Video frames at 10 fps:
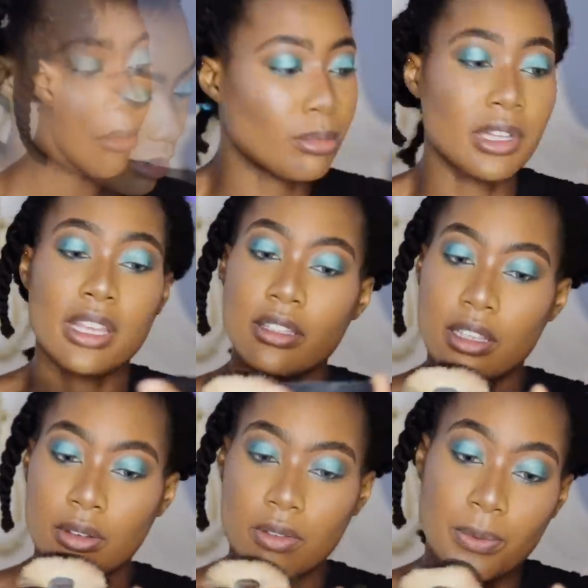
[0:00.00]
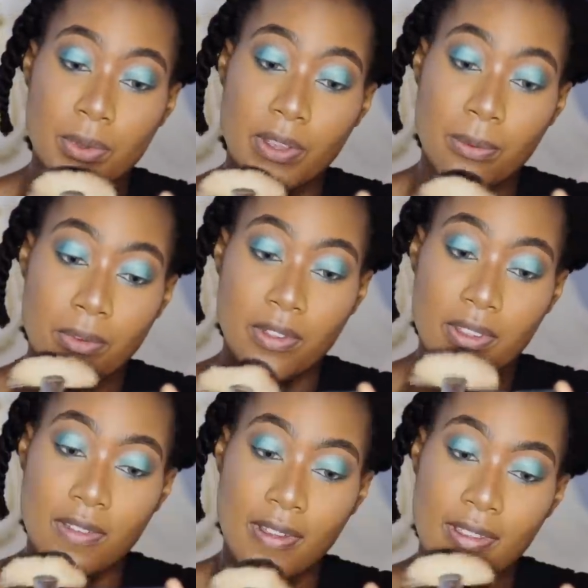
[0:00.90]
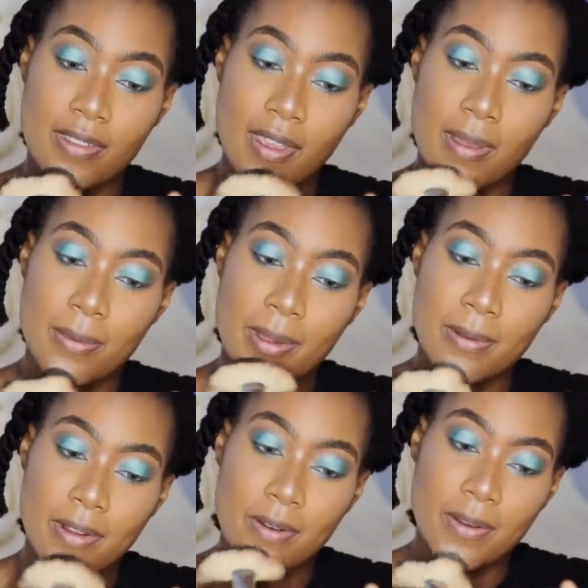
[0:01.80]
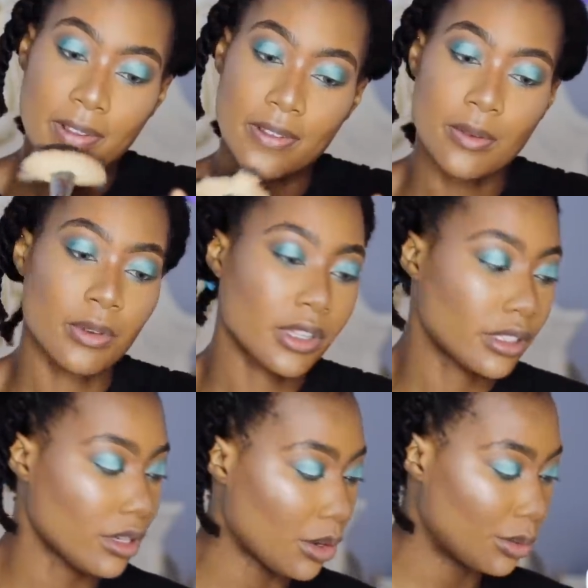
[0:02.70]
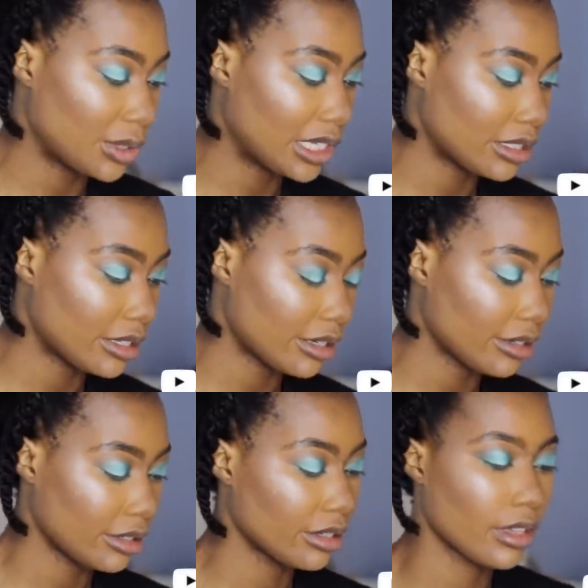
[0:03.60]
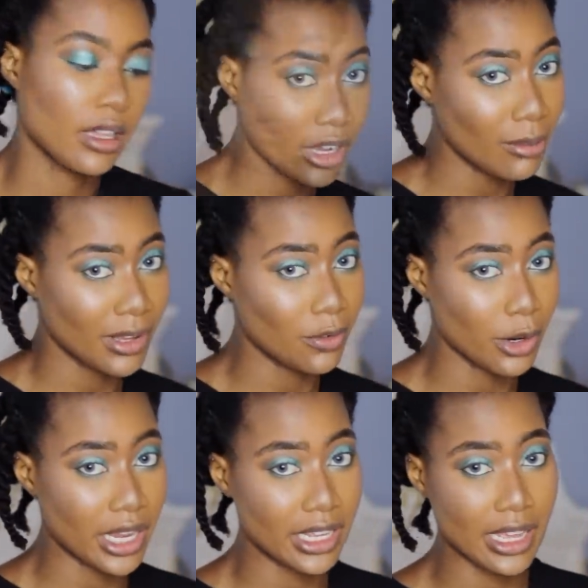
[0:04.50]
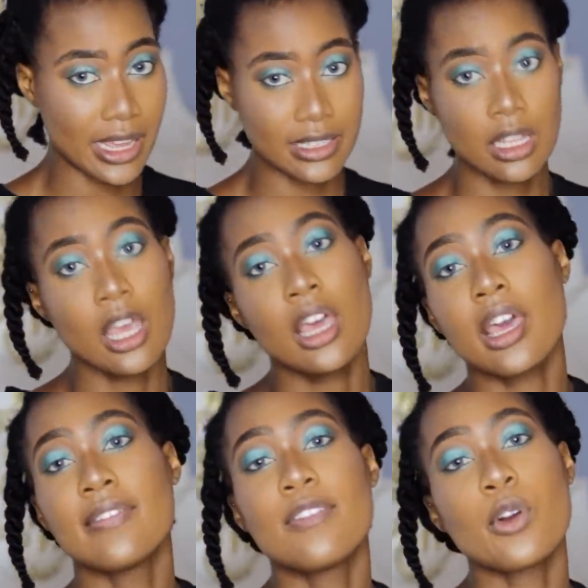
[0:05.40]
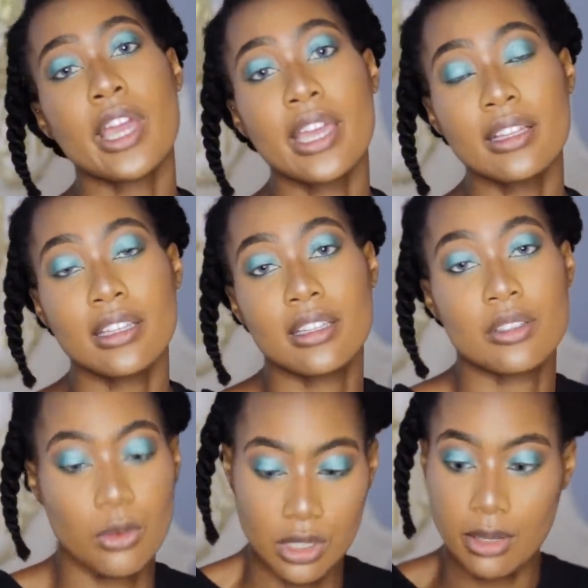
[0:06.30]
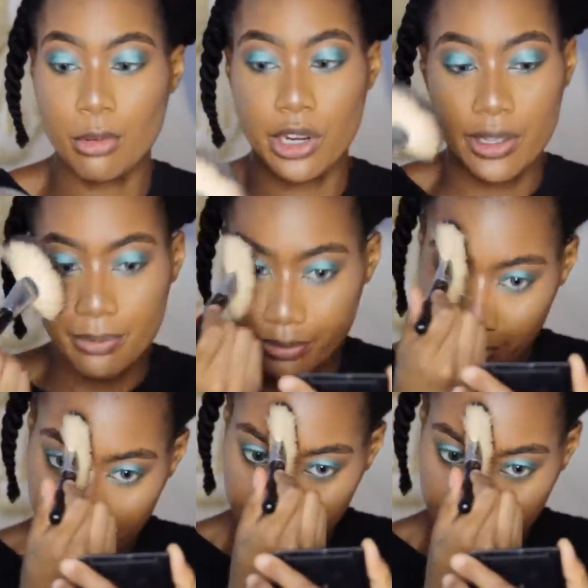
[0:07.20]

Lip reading: I'll blend it is what I'm really trying to say, but I'm not going to really tone it. I forgot my forehead, guys. And the forehead is really important.